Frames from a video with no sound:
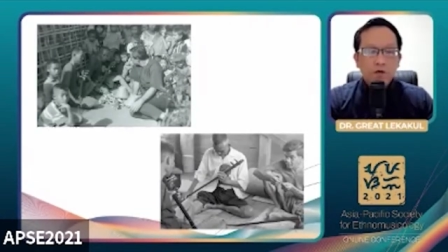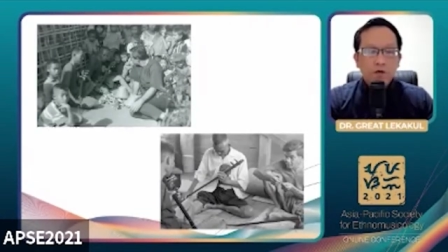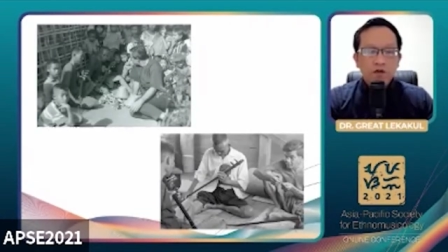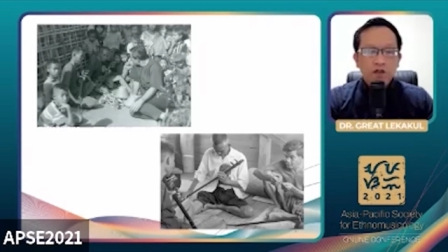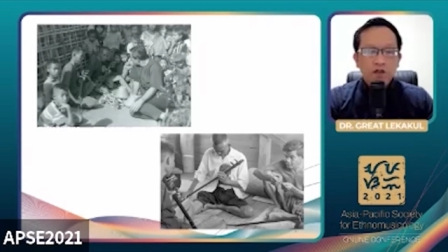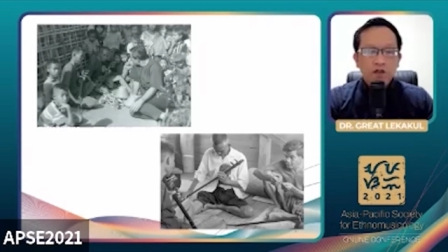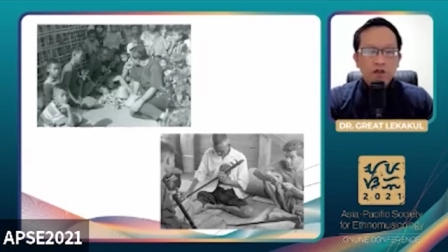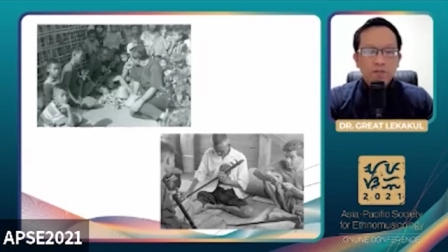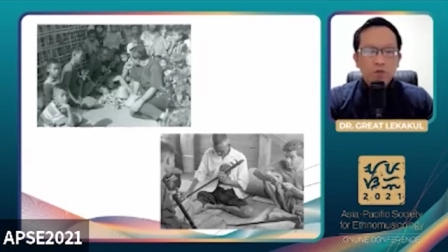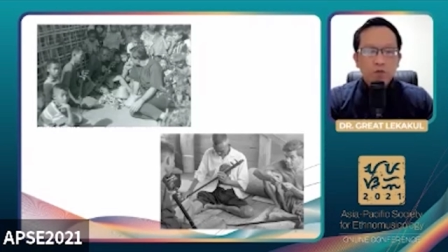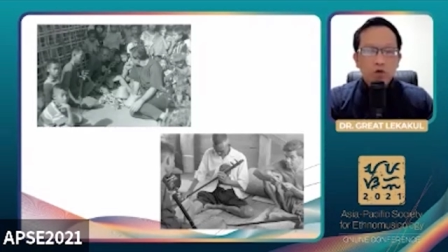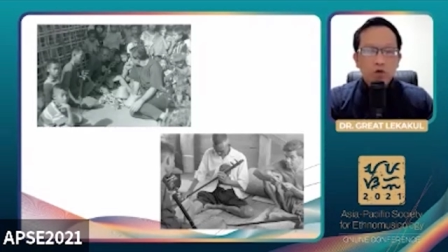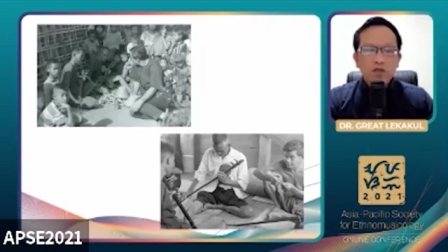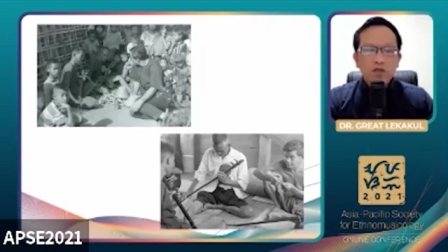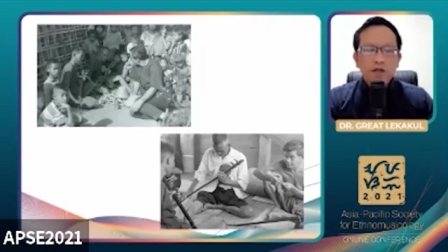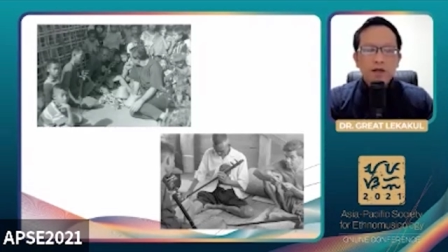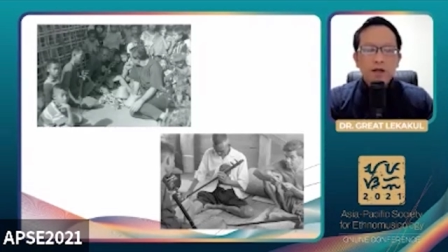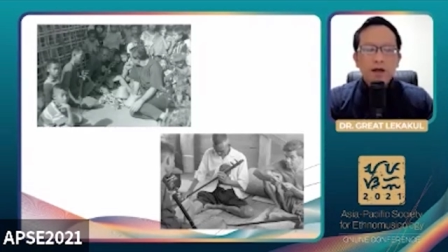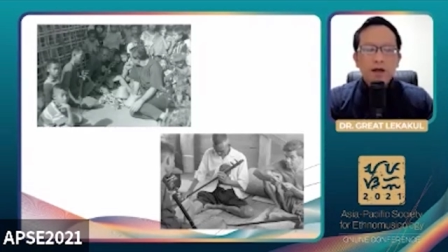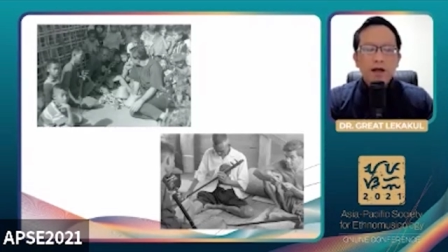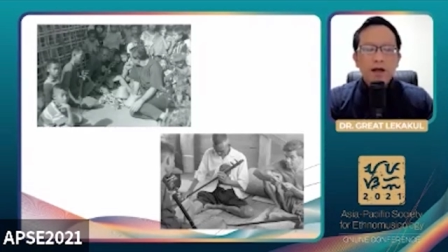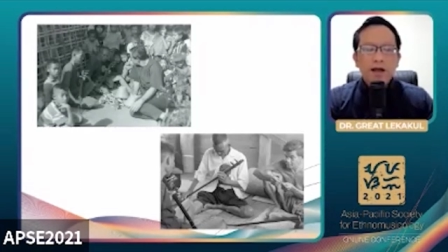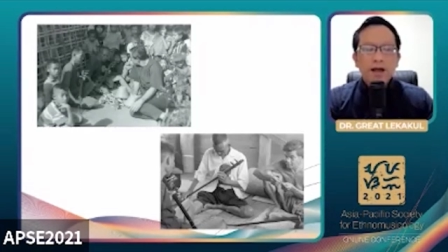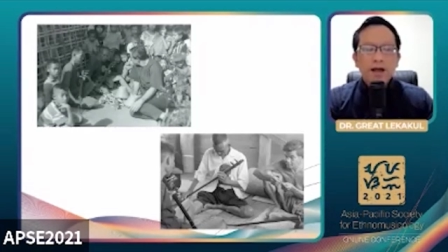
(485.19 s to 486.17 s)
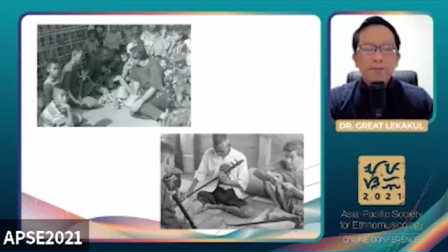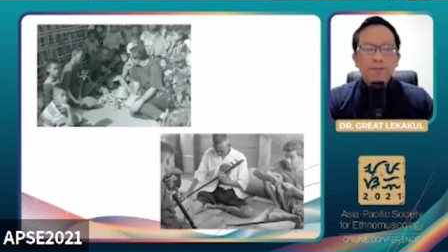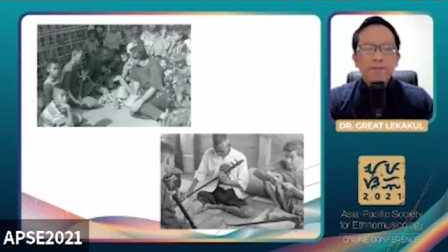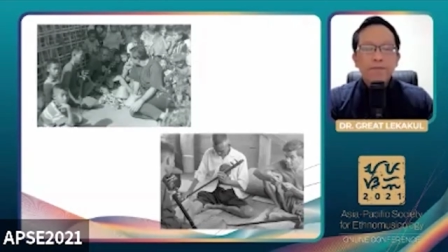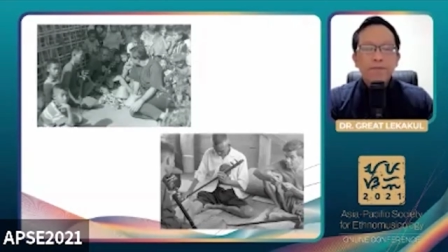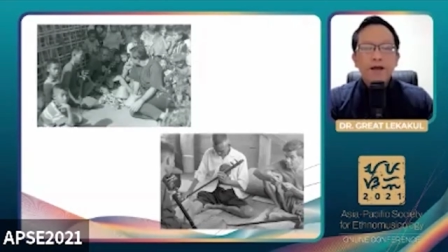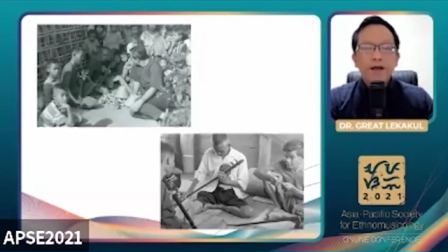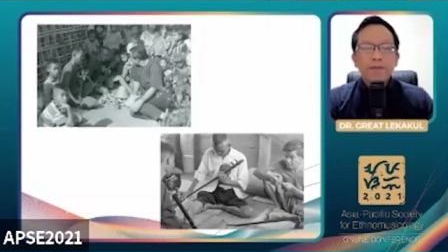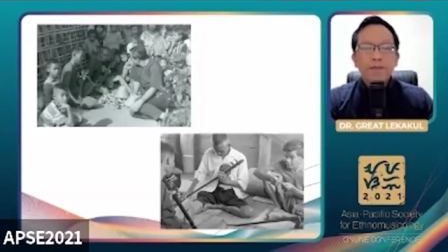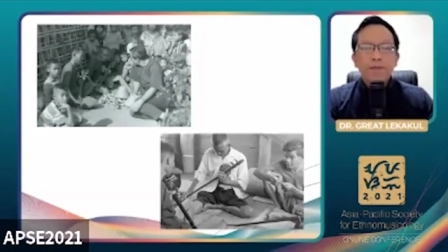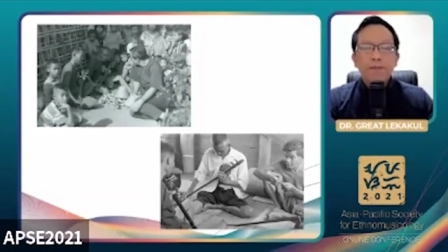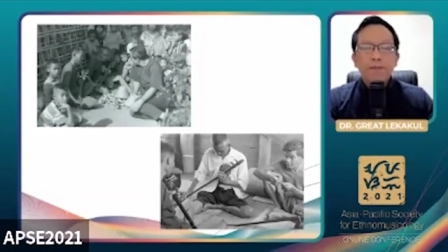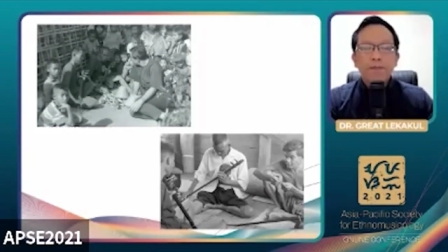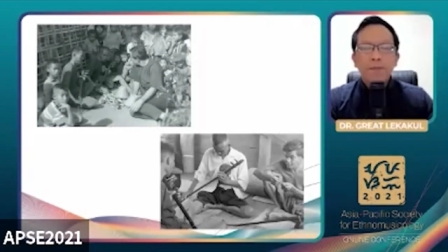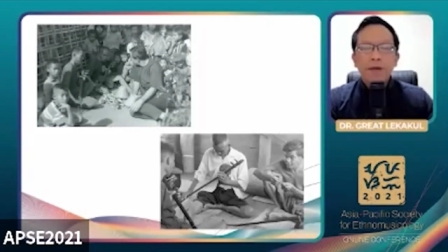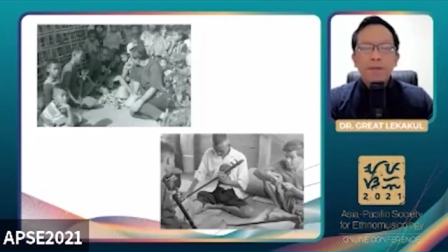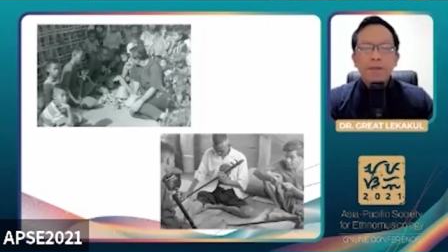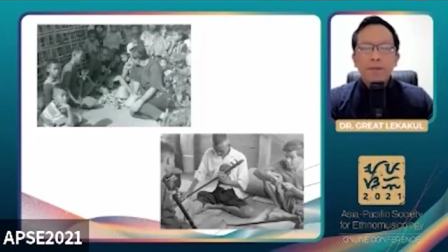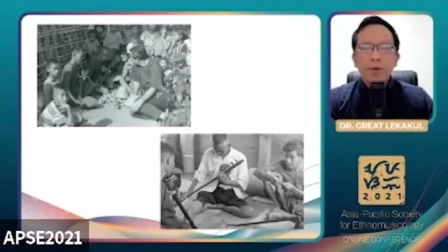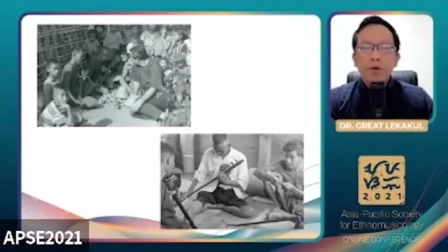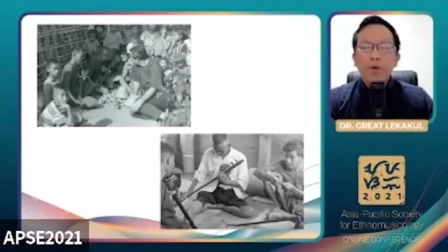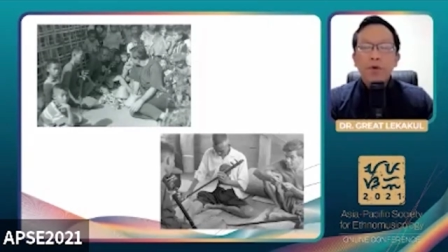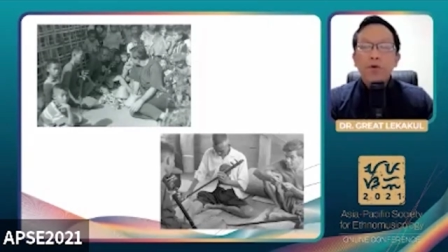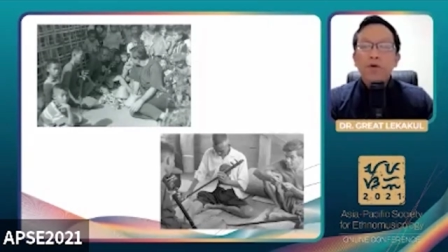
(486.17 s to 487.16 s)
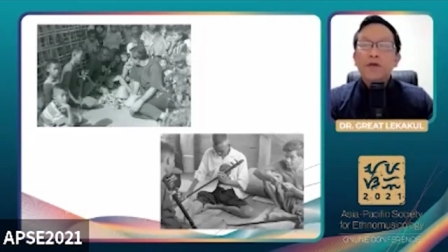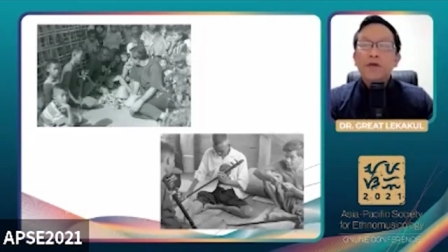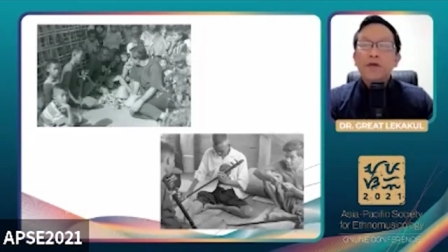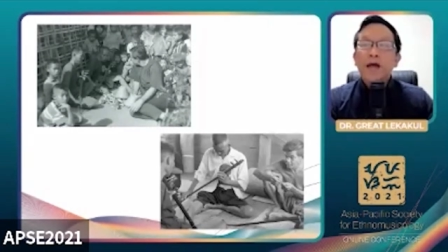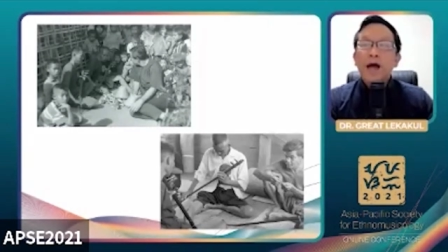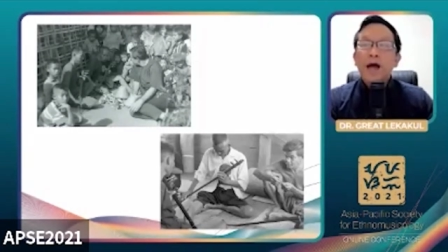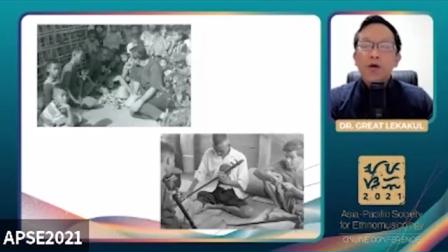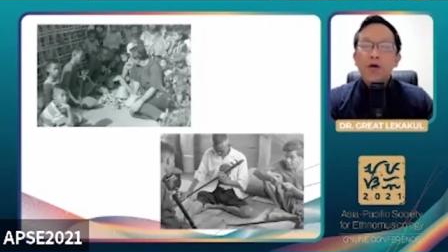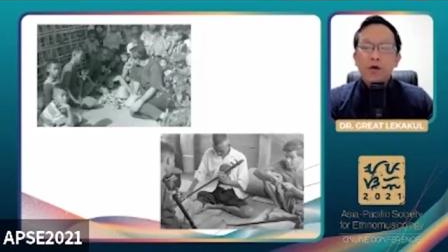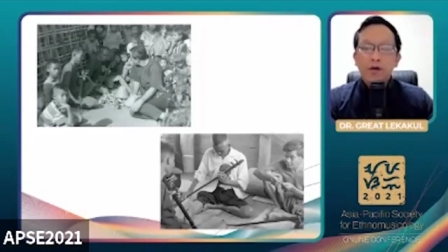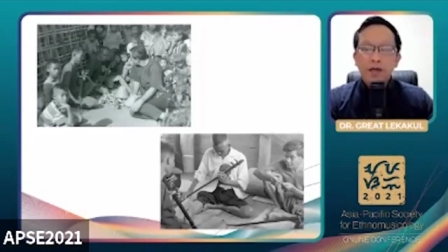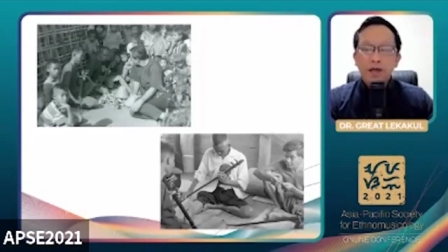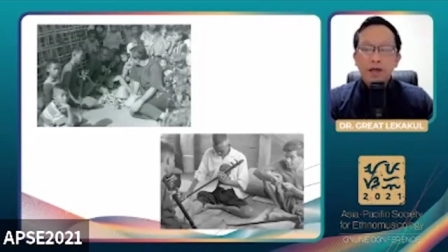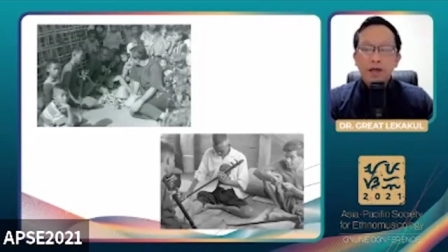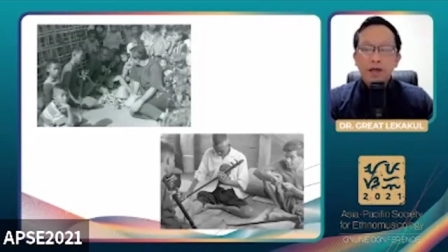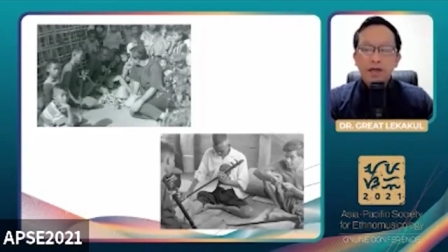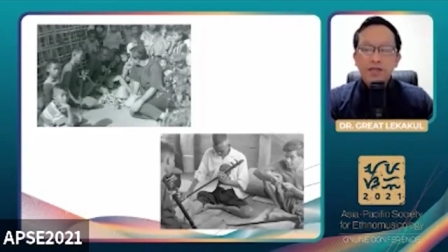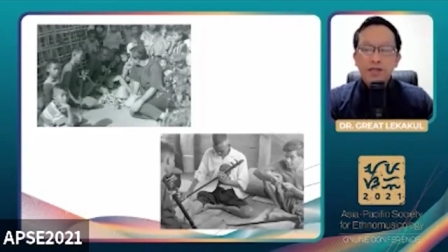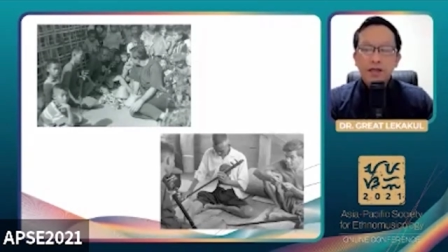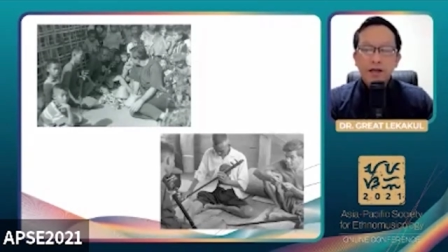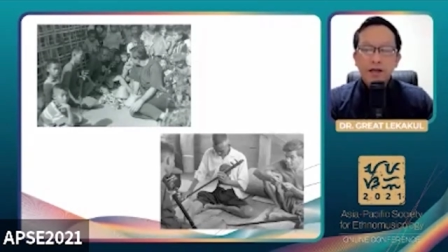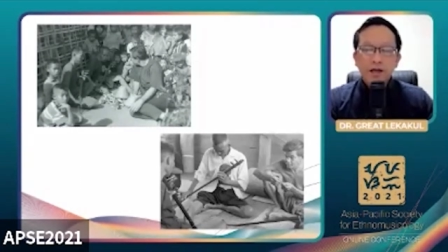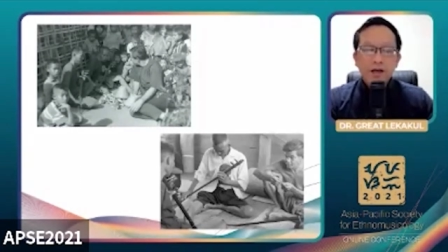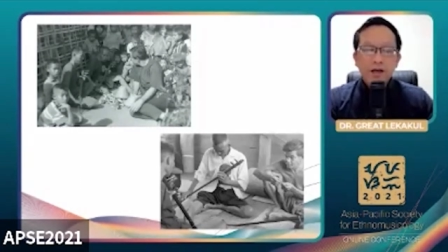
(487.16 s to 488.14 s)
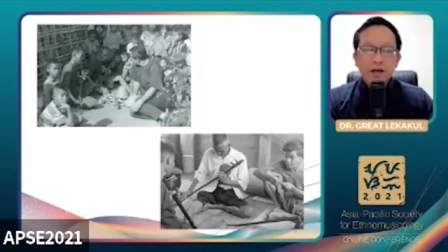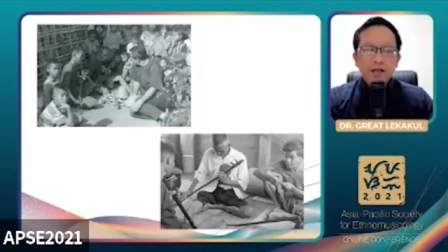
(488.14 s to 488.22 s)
which mostly claimed that people nowadays